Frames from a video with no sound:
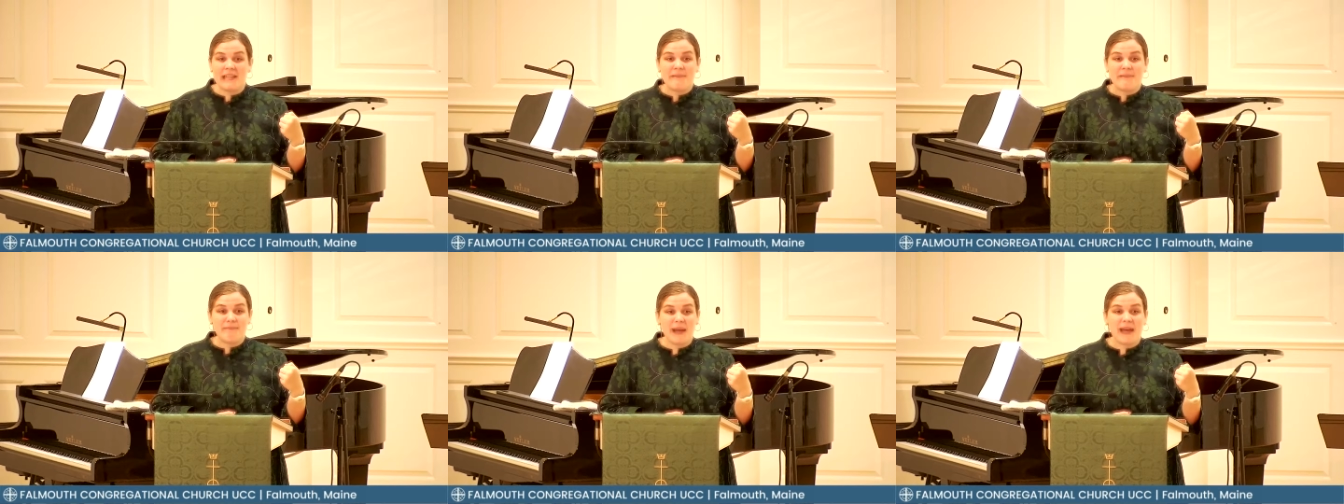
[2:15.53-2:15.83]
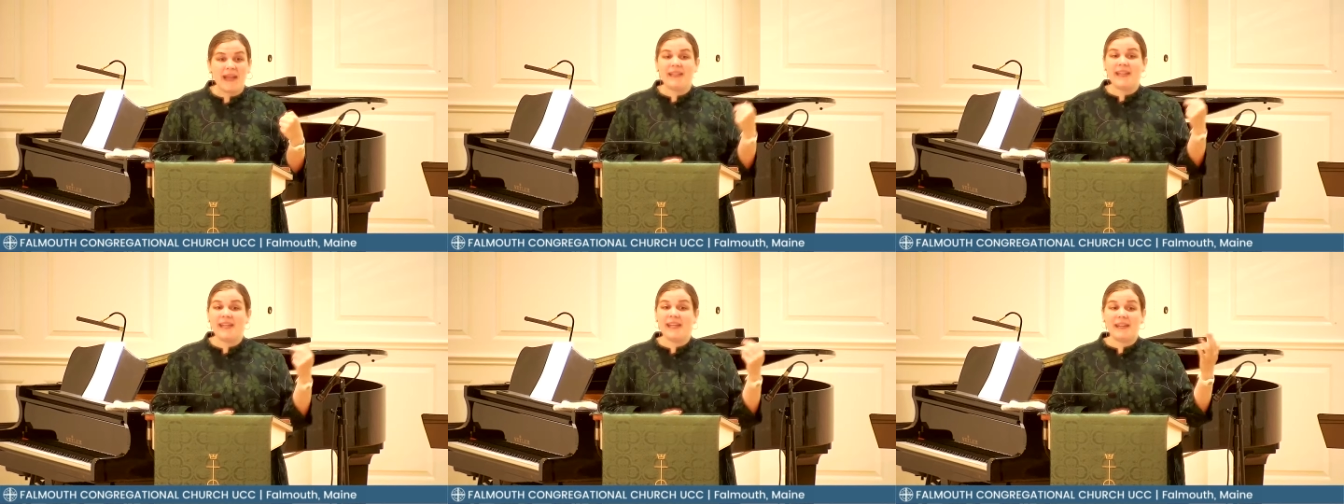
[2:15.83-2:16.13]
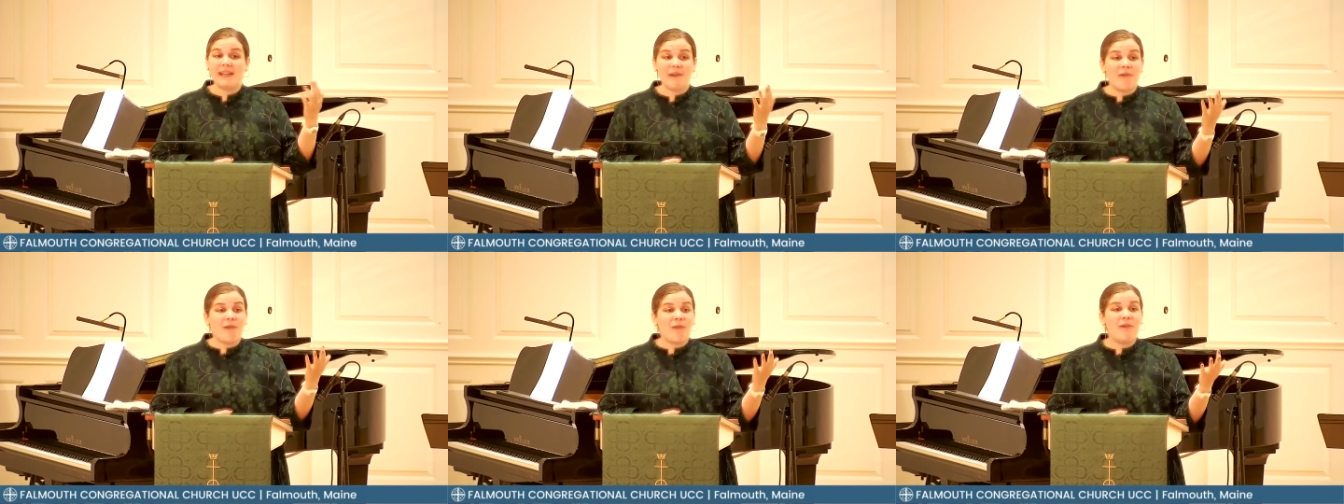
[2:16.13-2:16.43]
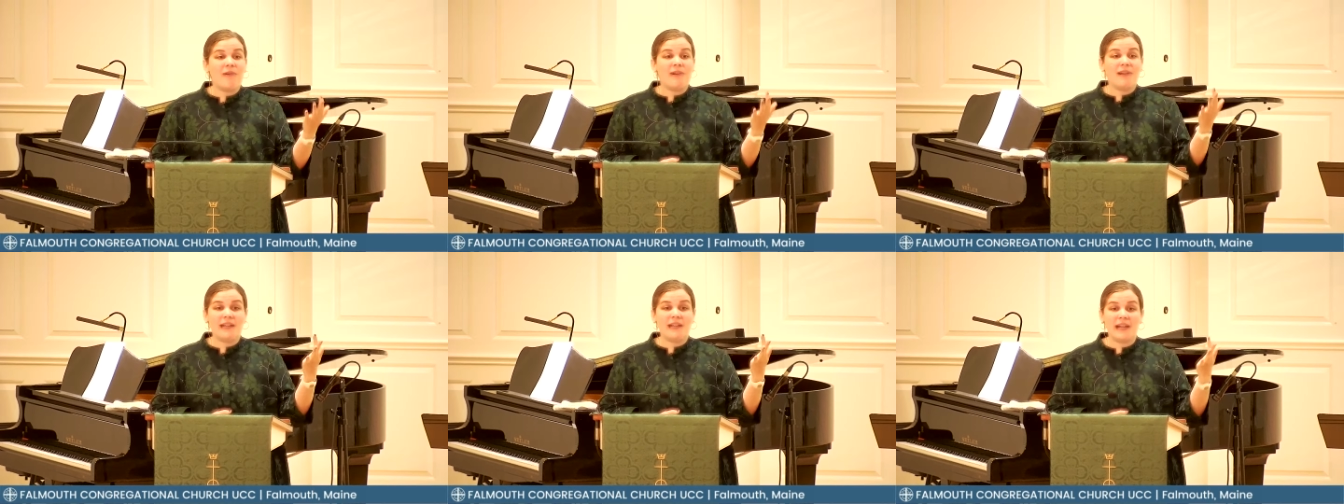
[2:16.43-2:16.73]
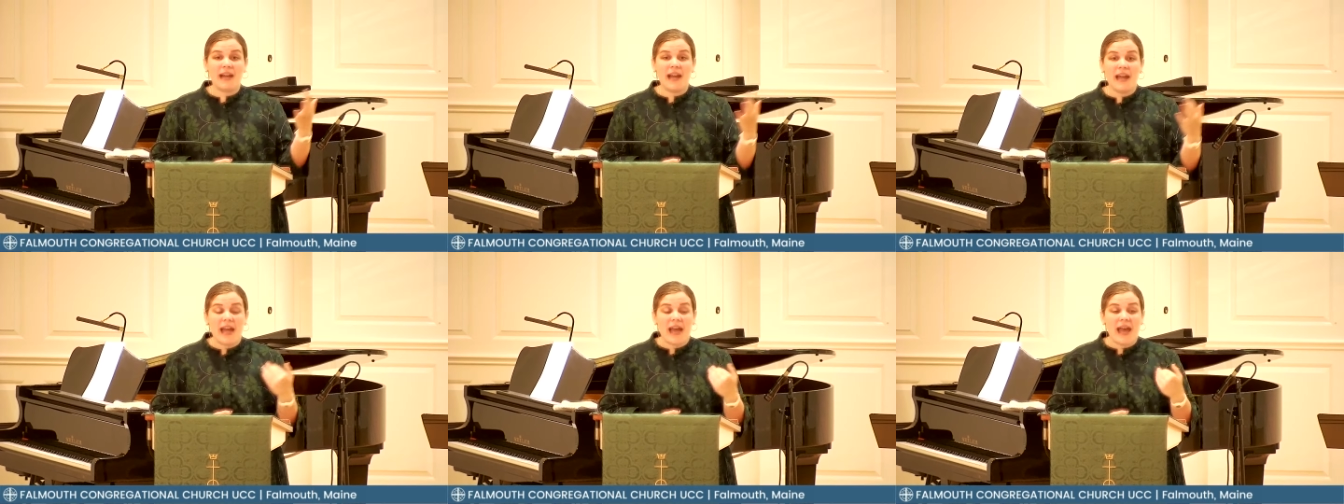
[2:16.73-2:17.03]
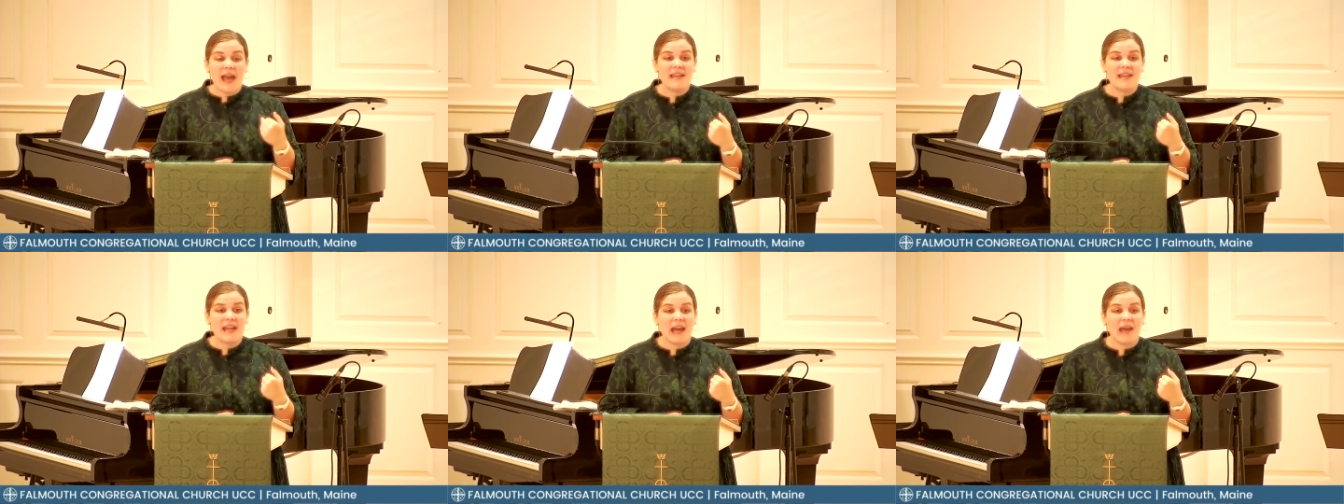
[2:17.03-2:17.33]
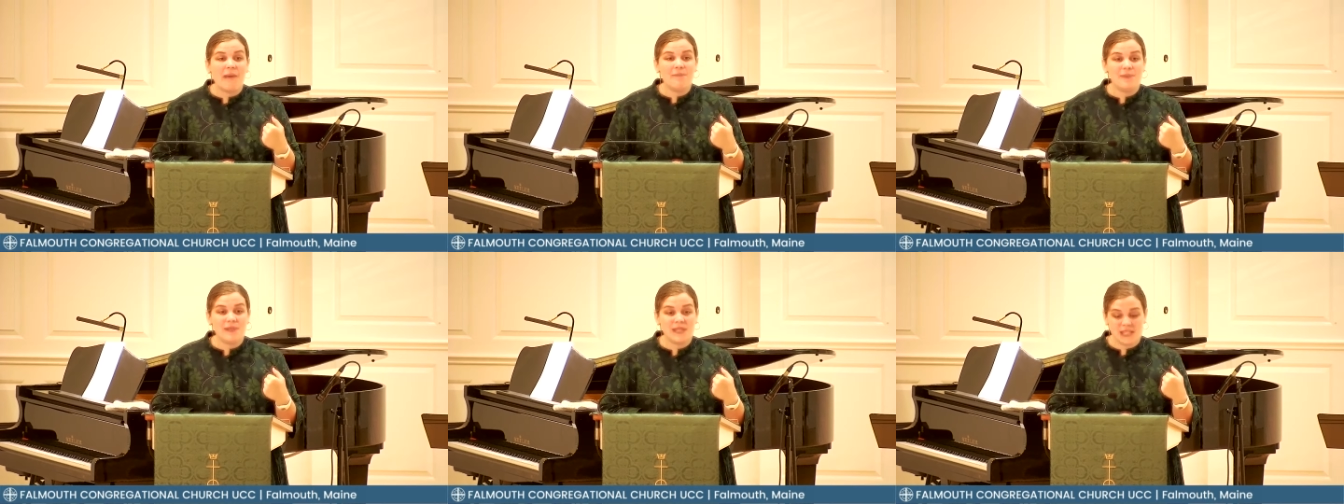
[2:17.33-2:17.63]
belly or an
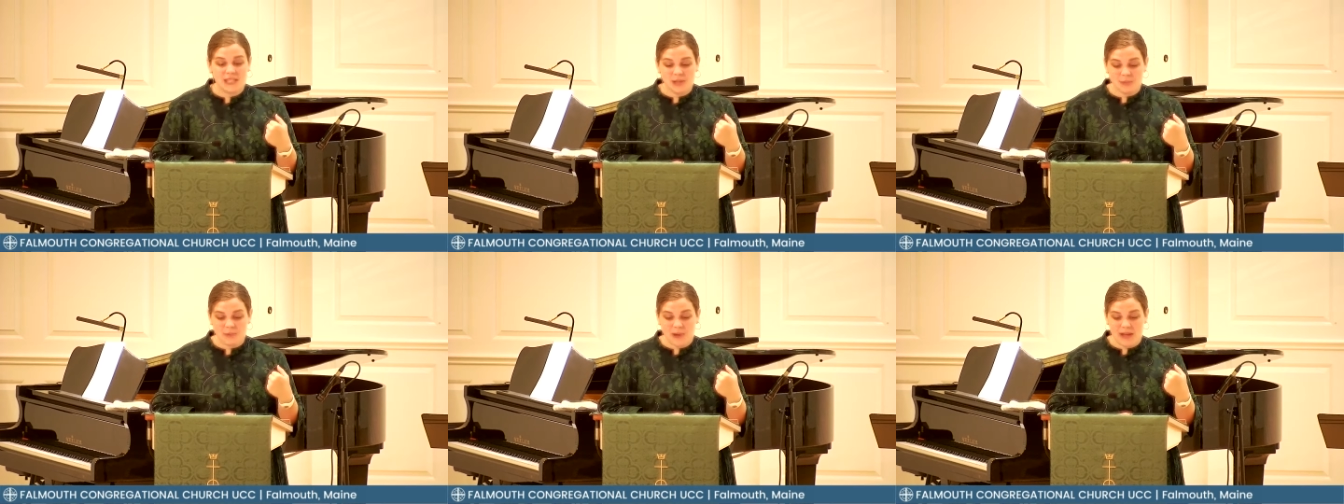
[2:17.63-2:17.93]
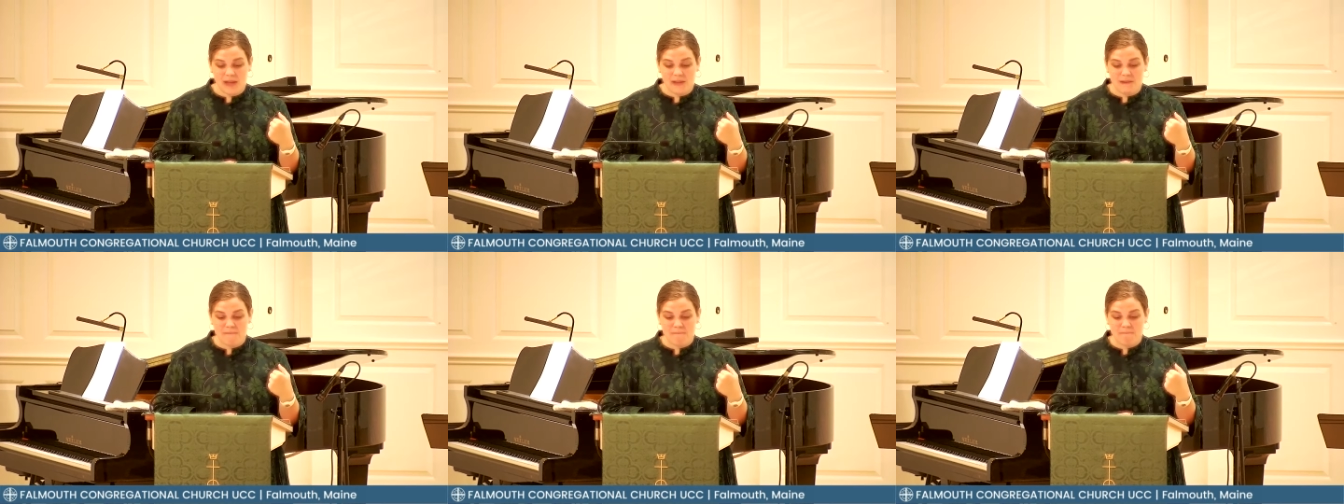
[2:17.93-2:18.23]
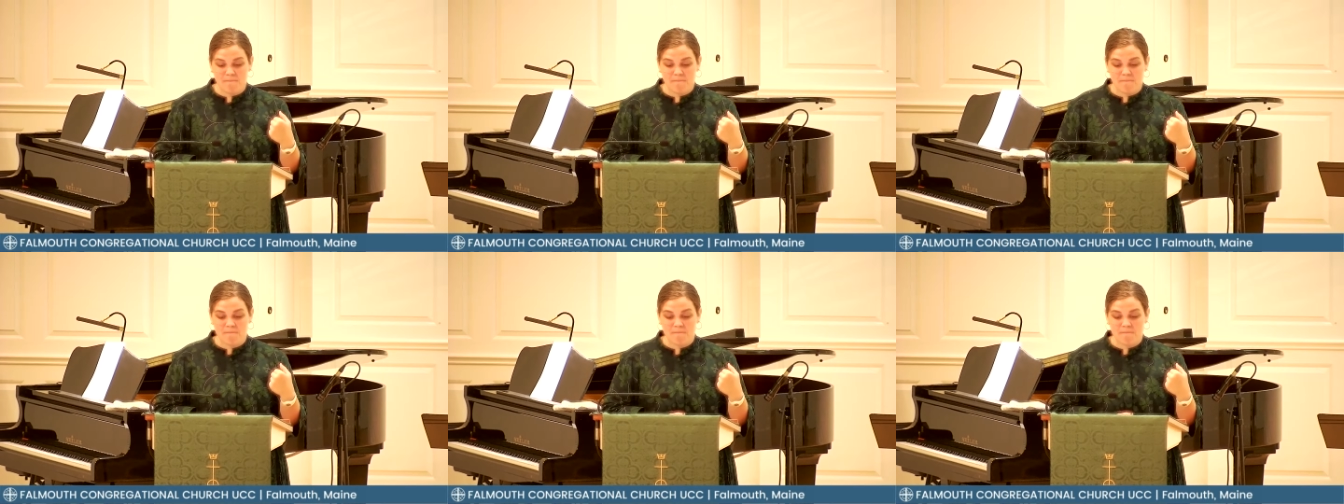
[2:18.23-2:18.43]
empty one.